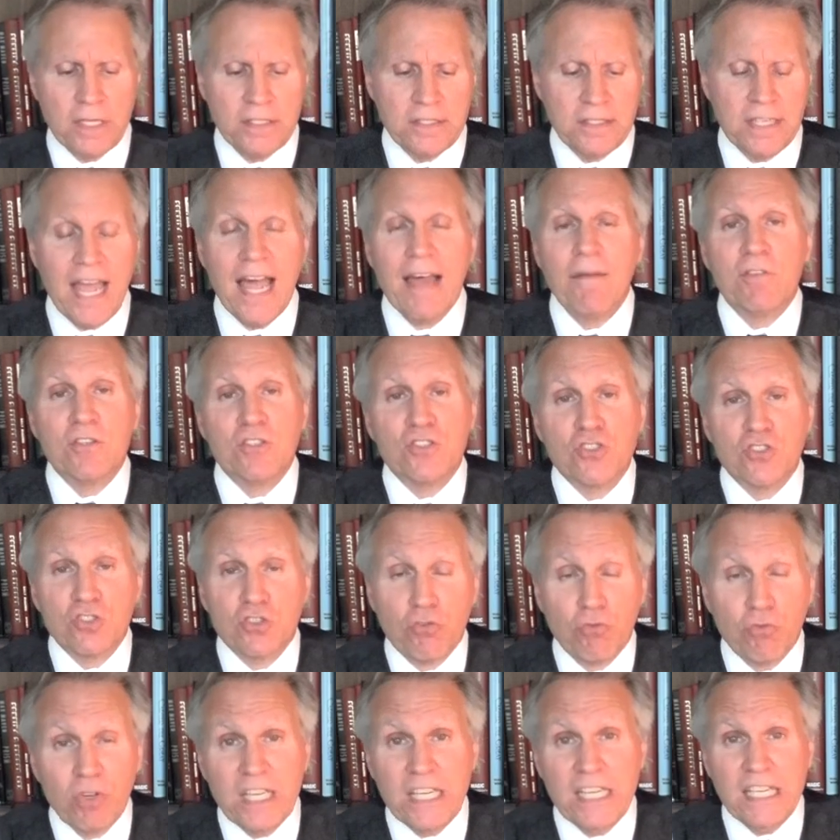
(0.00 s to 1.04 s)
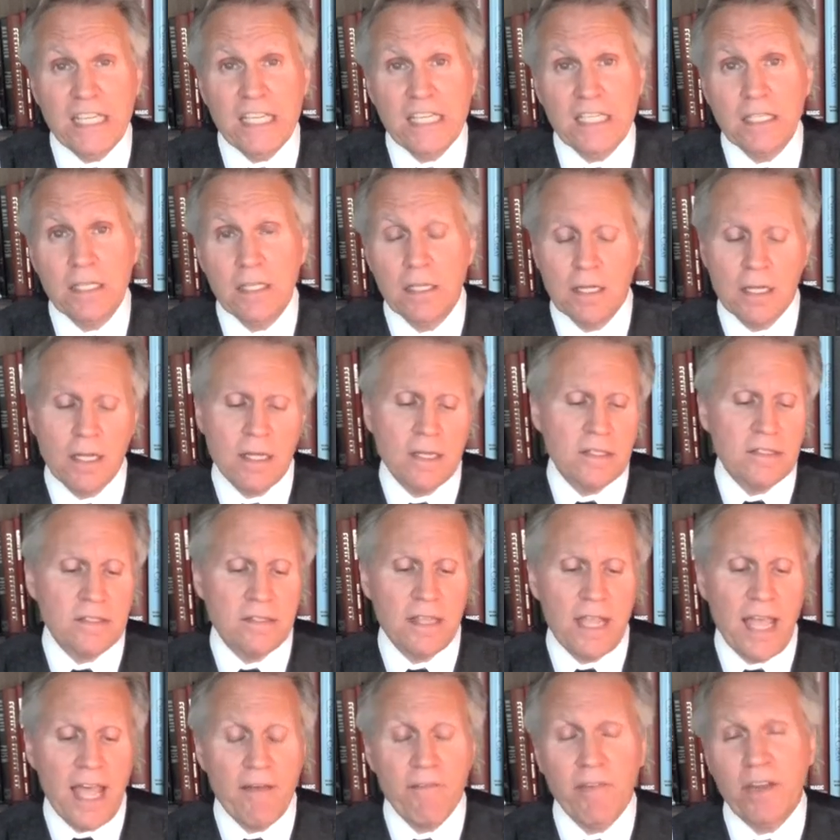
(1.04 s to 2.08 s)
to have a screen,
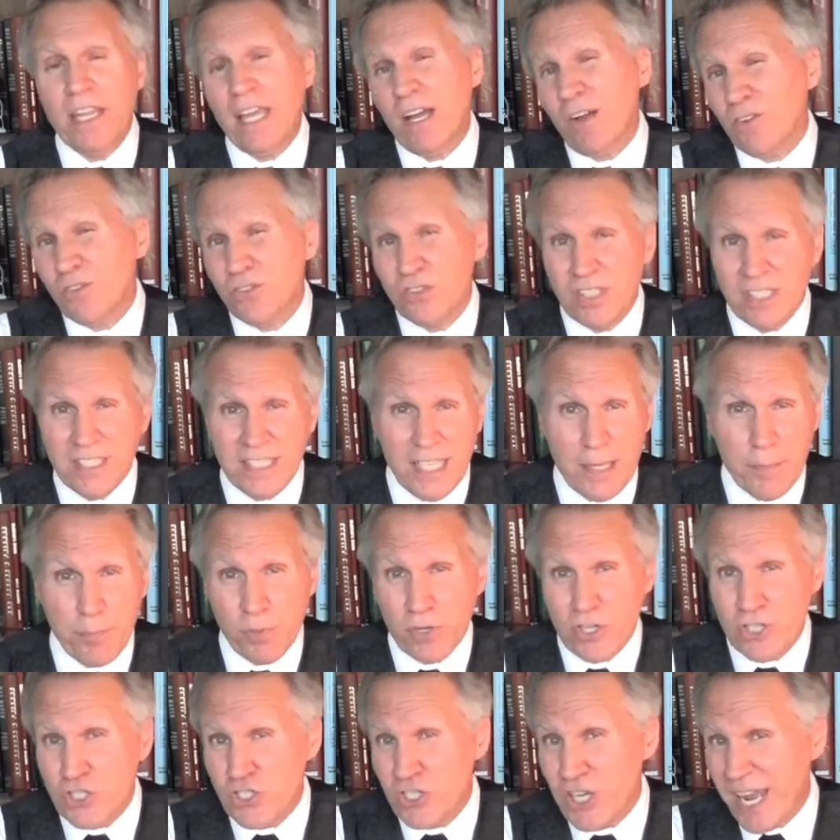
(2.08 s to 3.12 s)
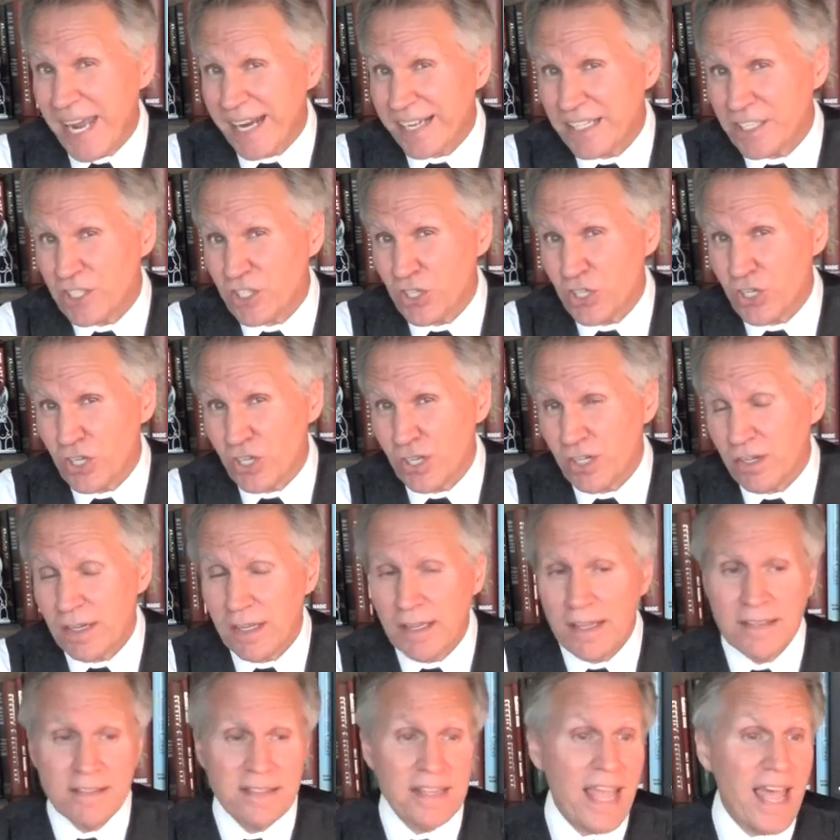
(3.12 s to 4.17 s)
to have an LCD projector,
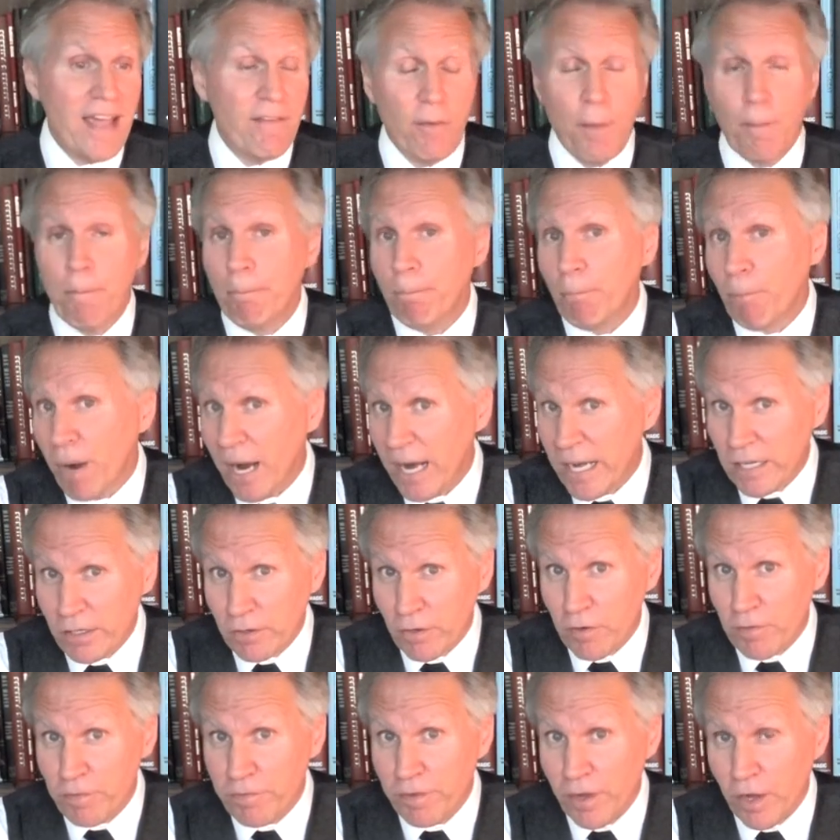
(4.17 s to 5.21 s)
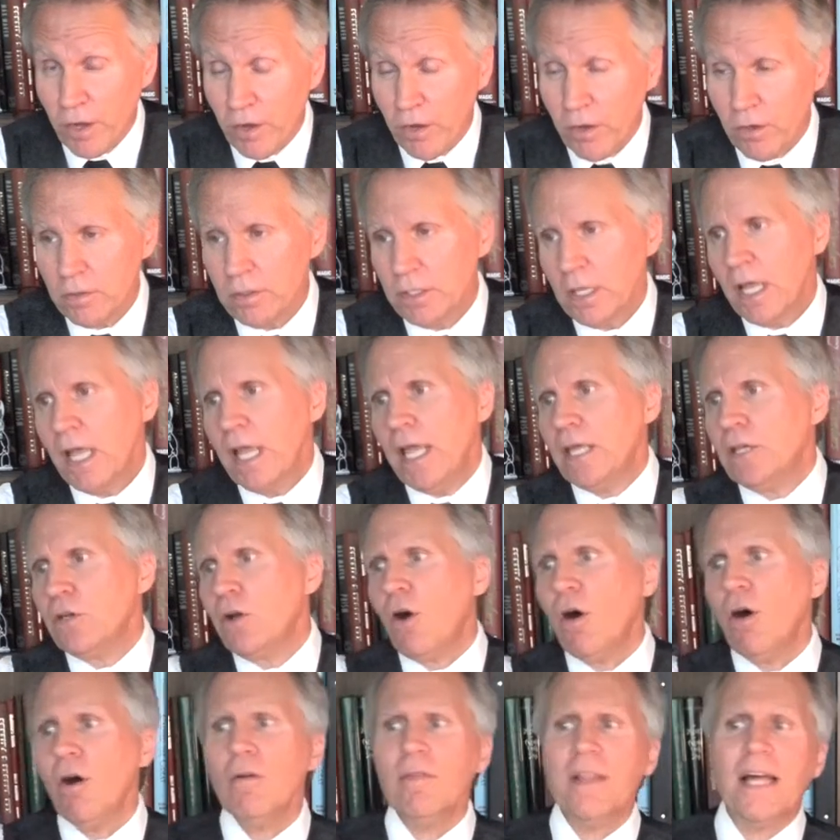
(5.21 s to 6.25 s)
to have a microphone, and
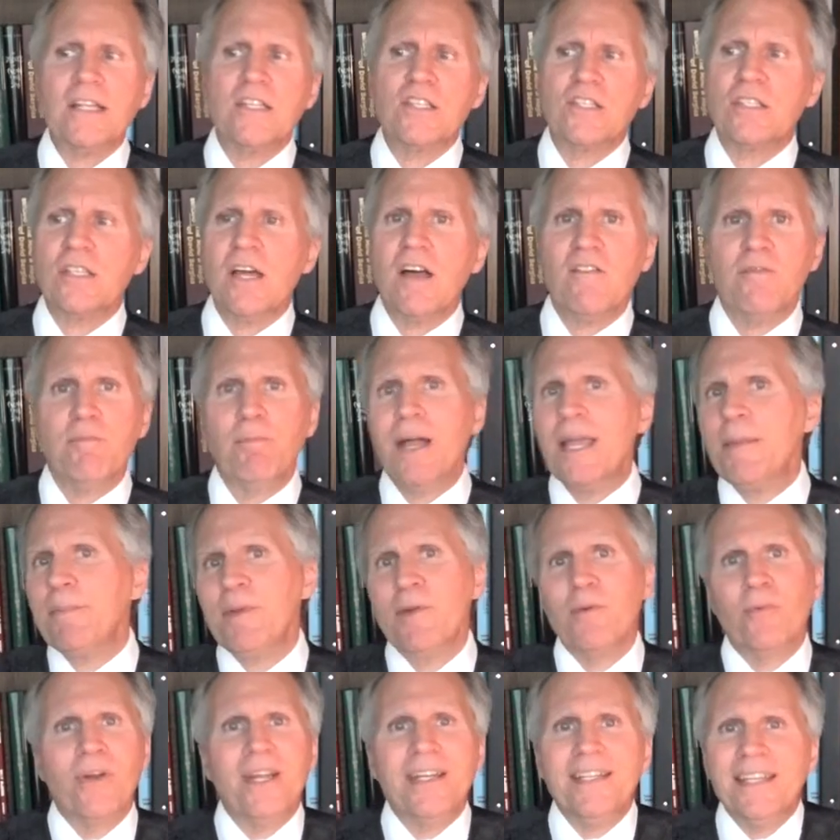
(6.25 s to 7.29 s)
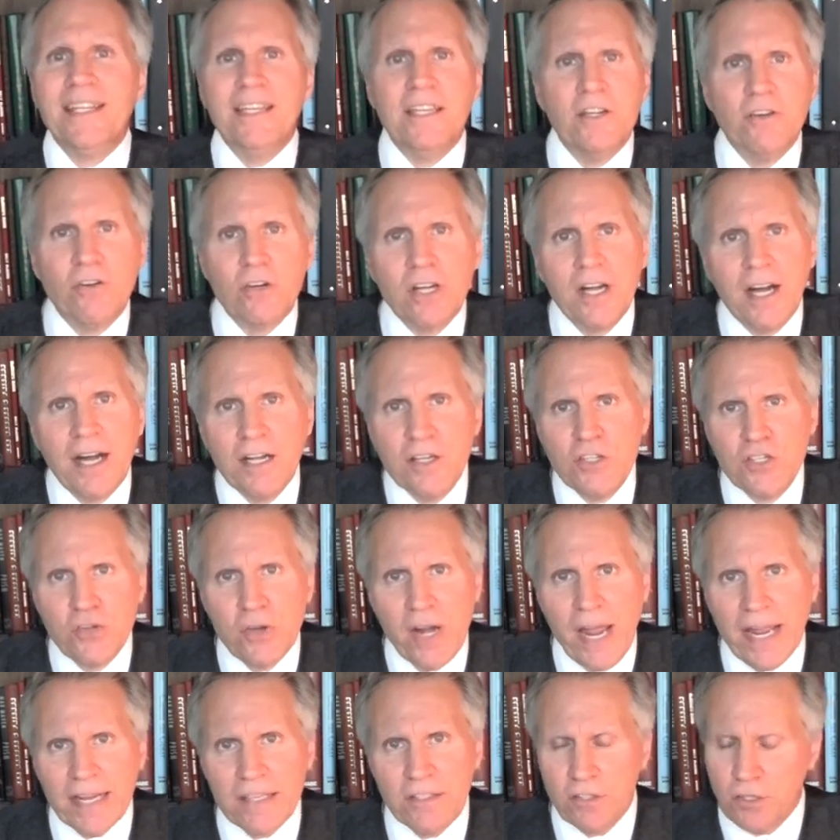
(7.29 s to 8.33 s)
all that stuff might be written into your
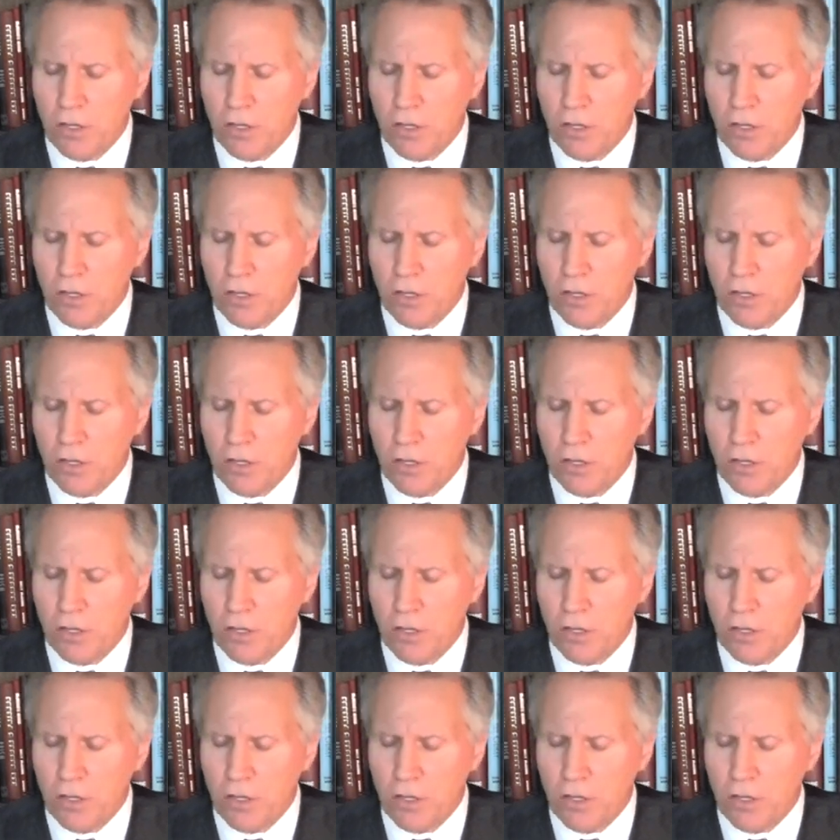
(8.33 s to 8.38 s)
contract.